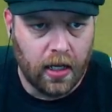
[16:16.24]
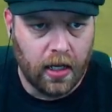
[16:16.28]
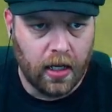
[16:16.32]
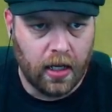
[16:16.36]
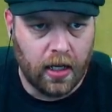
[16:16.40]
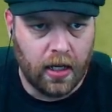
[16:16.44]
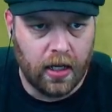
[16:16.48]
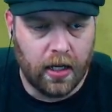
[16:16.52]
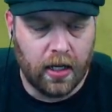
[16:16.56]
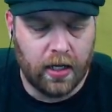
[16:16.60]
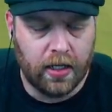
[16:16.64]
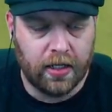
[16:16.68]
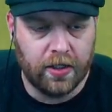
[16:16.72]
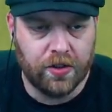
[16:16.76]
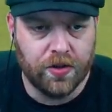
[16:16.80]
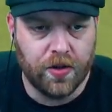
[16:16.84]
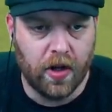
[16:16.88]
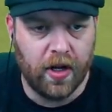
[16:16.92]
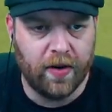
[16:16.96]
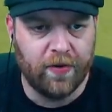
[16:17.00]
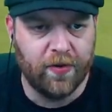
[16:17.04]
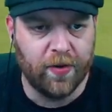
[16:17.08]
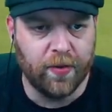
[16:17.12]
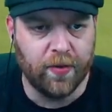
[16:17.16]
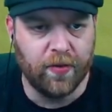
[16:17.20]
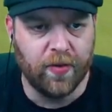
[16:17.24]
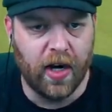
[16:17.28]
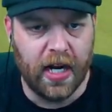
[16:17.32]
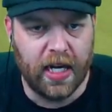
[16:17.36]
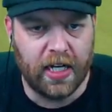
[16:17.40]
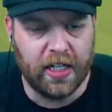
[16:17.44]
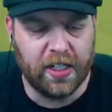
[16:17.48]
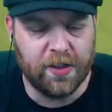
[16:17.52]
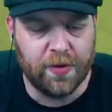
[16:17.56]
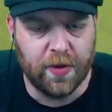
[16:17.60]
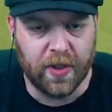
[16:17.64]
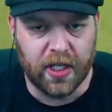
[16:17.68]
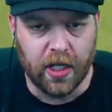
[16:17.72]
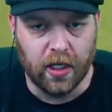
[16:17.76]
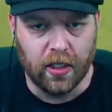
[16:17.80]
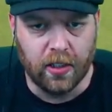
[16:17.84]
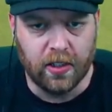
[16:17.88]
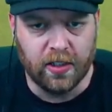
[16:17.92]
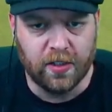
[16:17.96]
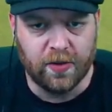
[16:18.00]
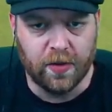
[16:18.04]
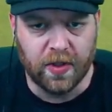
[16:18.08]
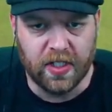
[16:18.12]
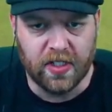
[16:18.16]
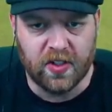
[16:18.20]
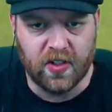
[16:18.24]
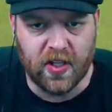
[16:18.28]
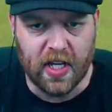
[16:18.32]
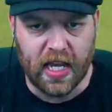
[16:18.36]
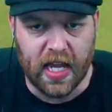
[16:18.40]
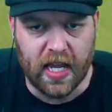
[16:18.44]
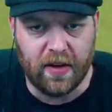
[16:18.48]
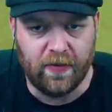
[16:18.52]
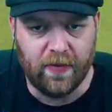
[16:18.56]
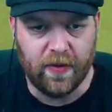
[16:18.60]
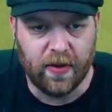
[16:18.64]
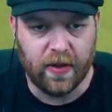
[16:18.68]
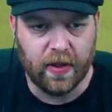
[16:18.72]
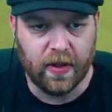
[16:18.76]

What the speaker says: And he tried from range, but Collins with the save.